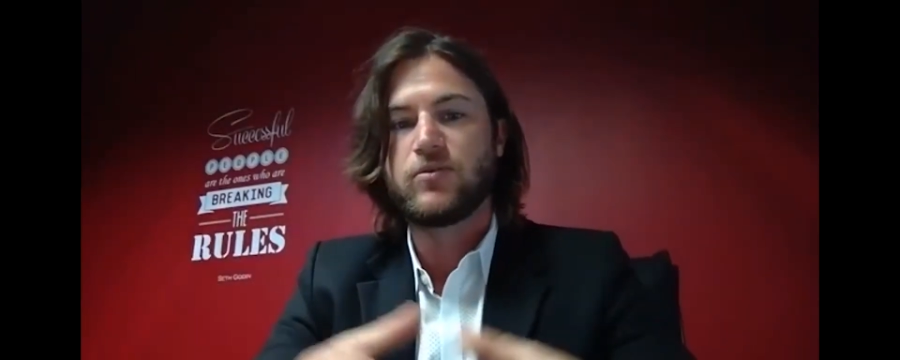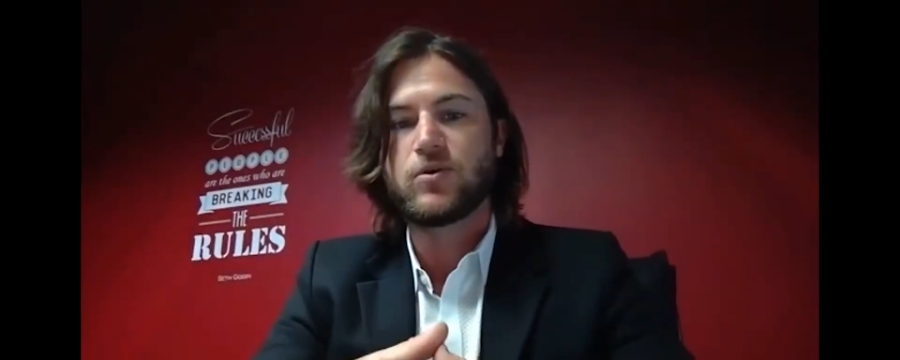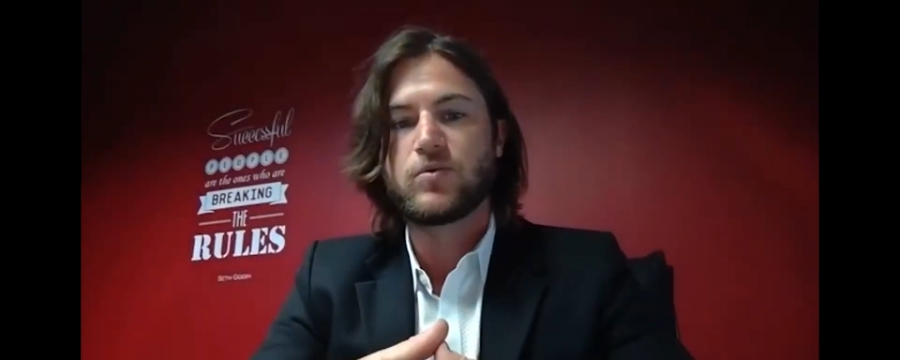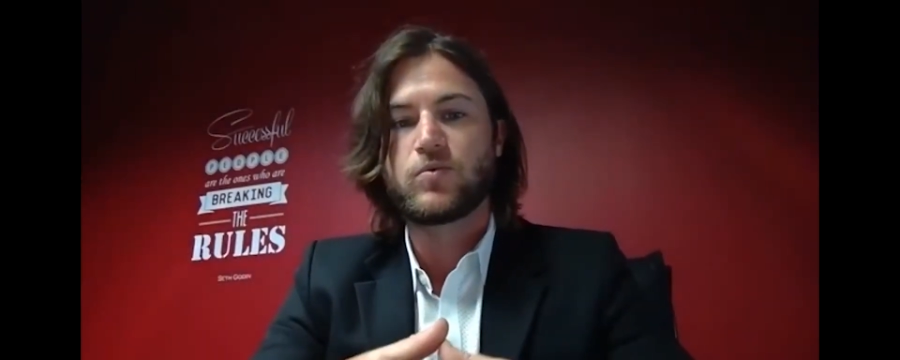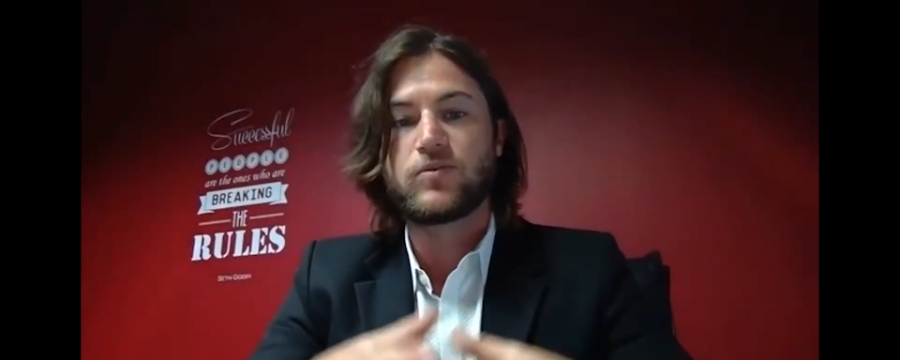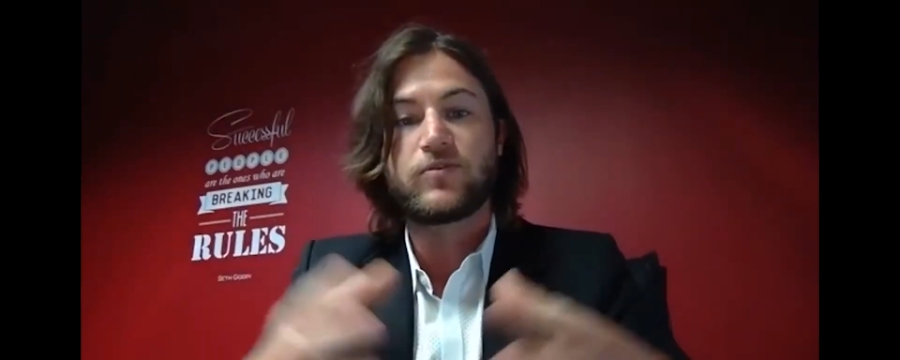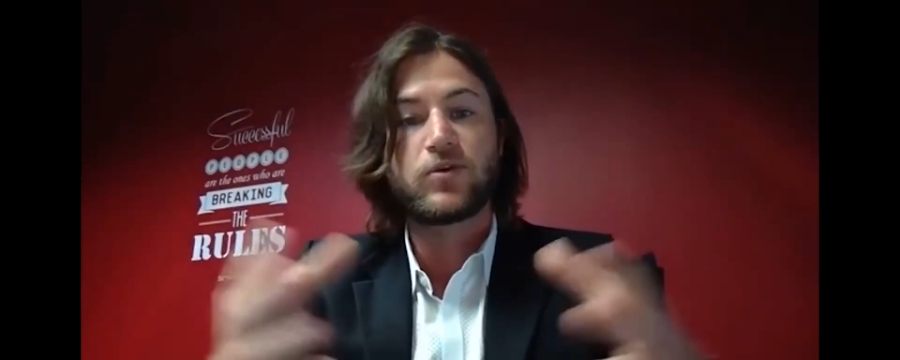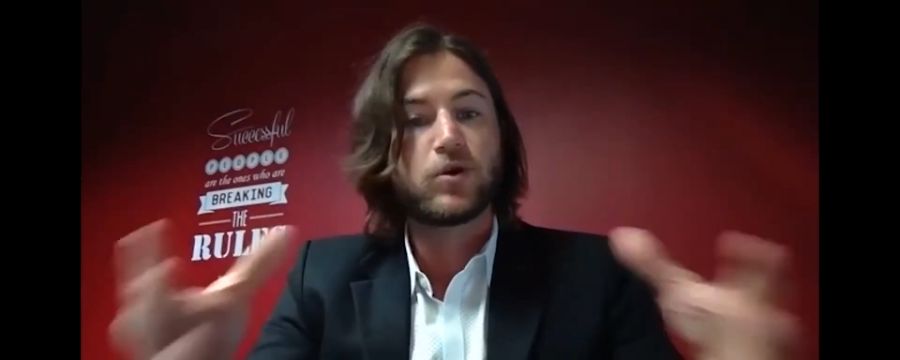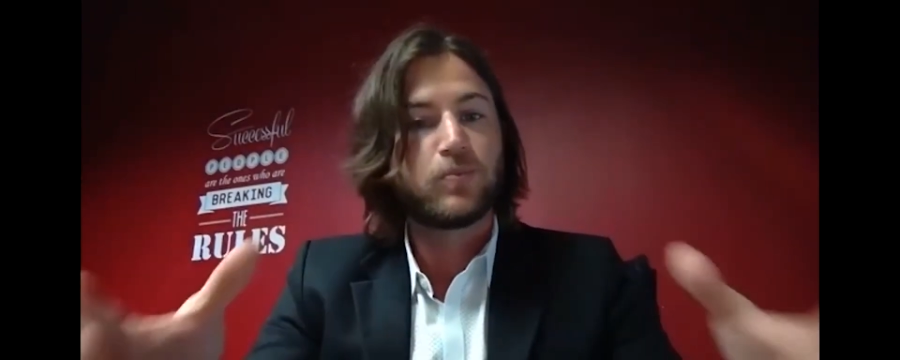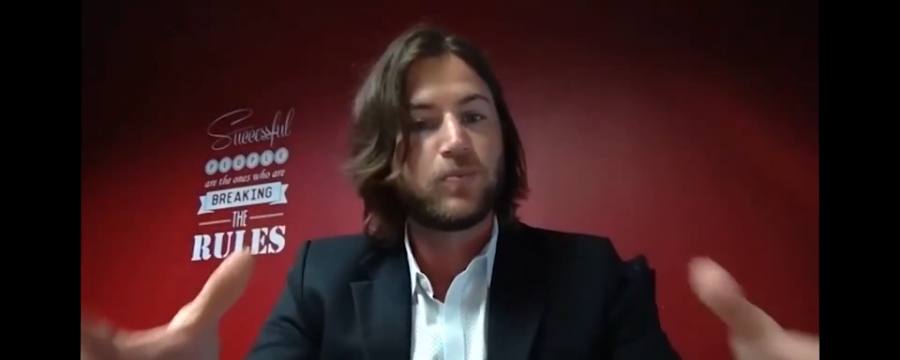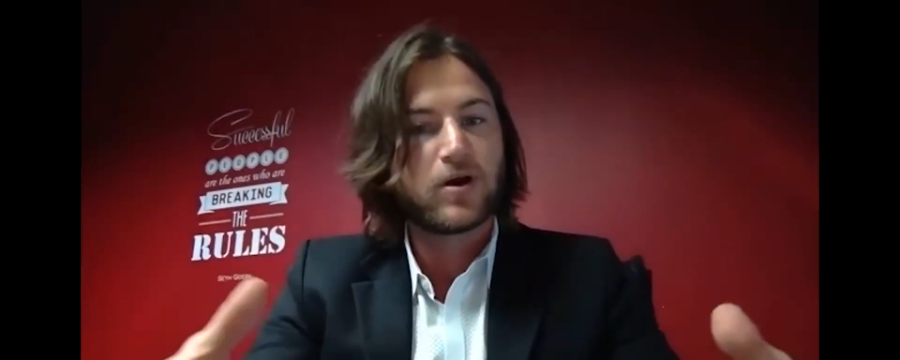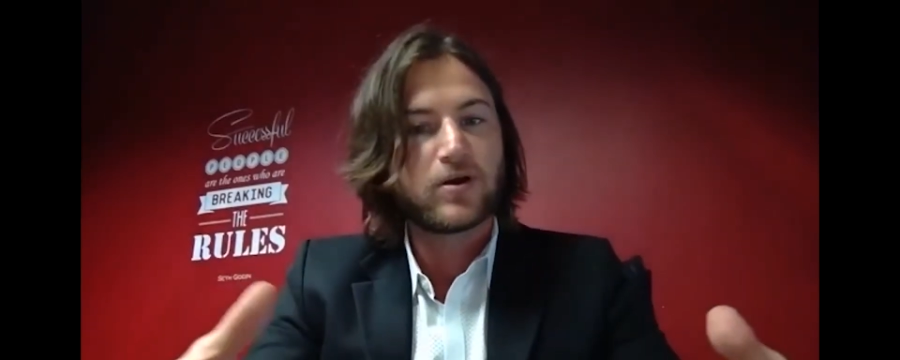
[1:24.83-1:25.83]
for
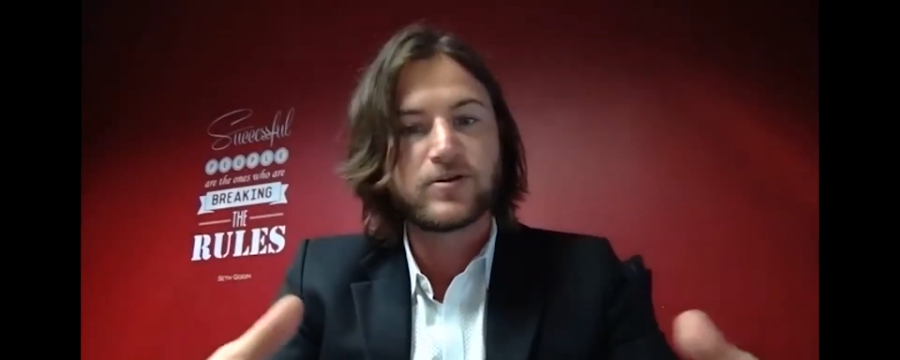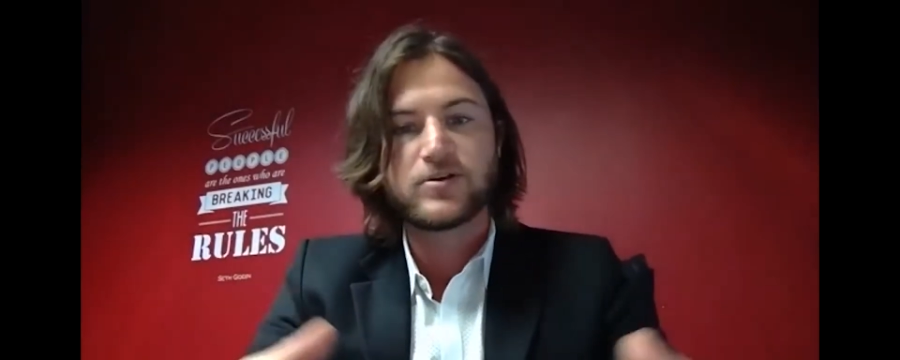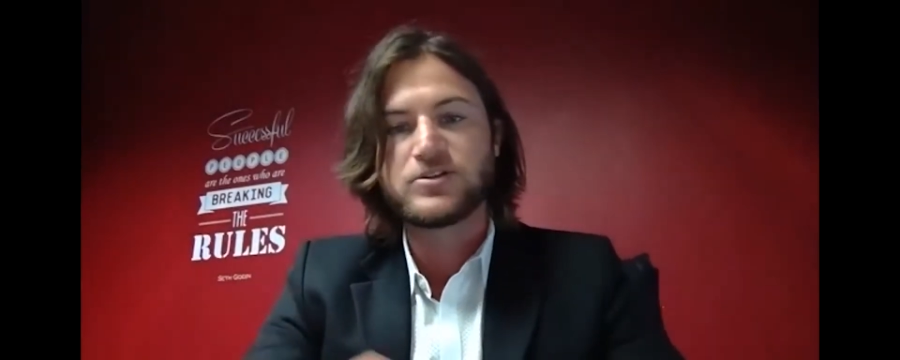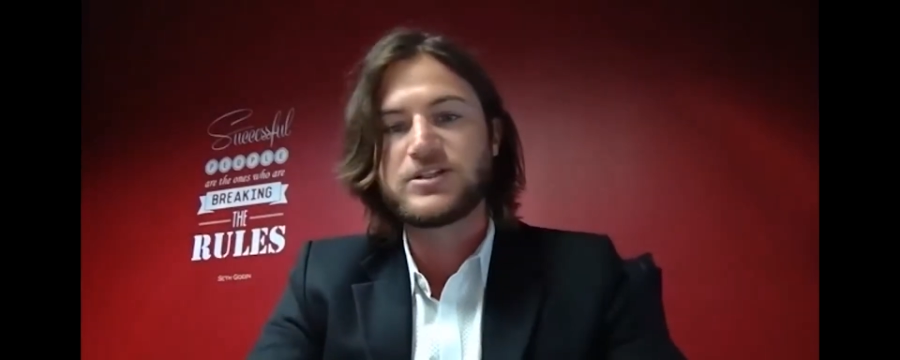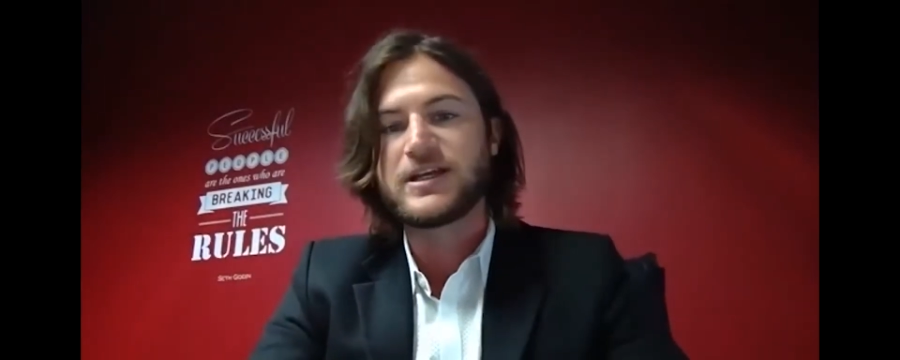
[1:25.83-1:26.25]
referral partners,